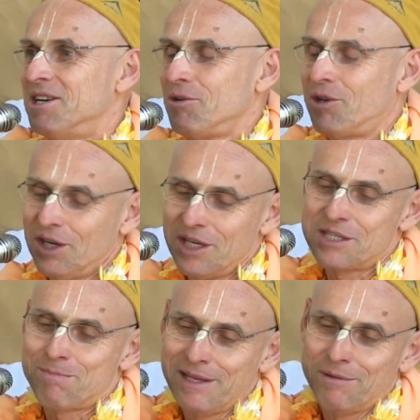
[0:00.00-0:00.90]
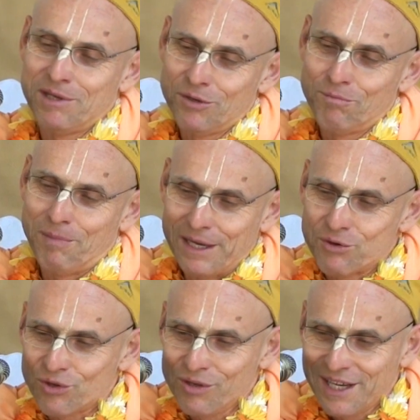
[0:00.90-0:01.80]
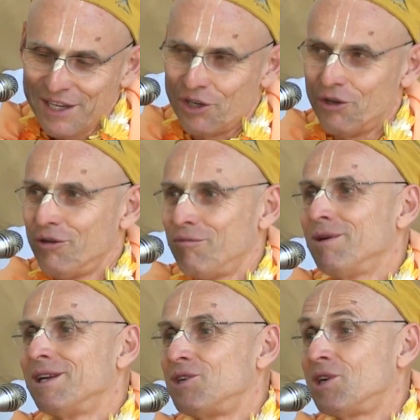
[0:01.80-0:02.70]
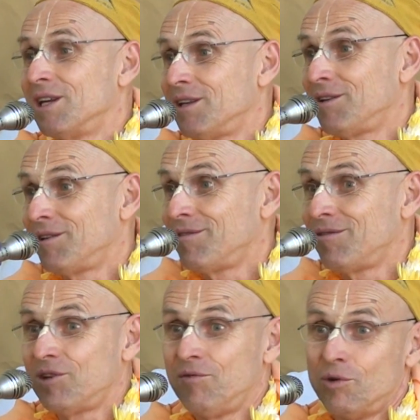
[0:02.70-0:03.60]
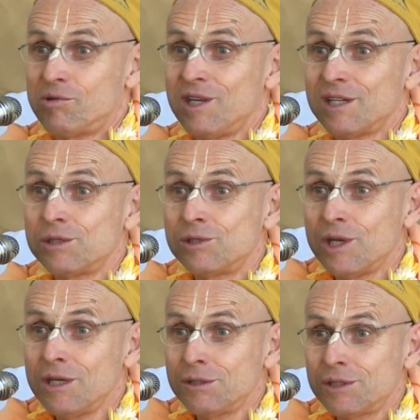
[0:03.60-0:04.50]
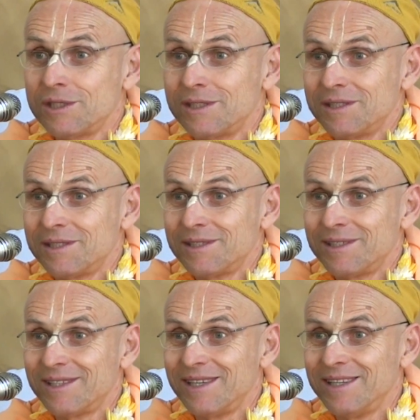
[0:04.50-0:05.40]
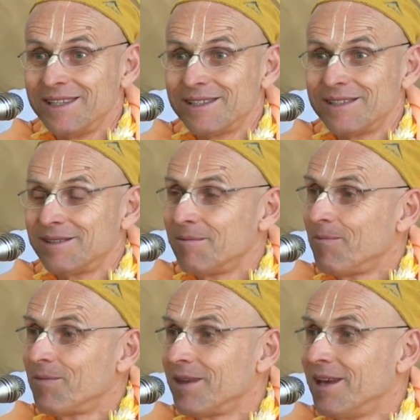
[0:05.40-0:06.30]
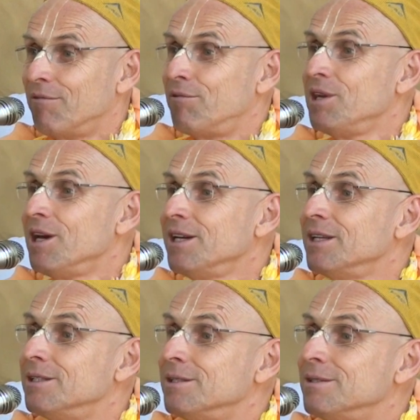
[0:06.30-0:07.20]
Okay, spend a bit on petrol, I know, but you get devotee association. Yeah. Every night.